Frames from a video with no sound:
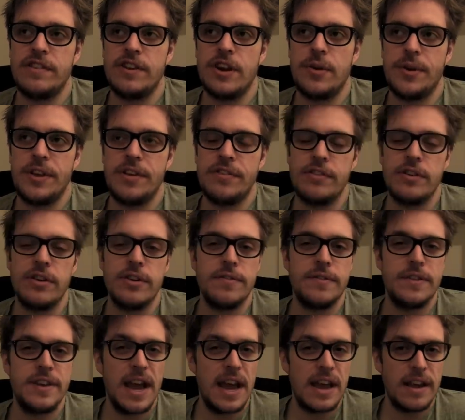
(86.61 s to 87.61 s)
You know, when he's sort
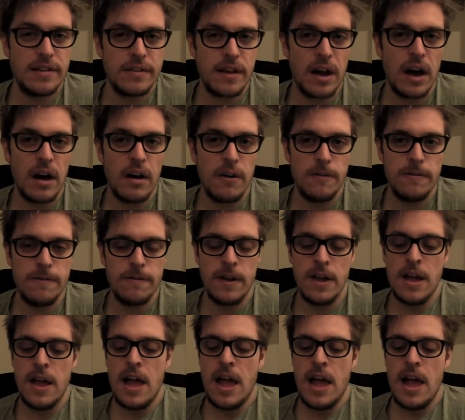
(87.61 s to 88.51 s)
of days off.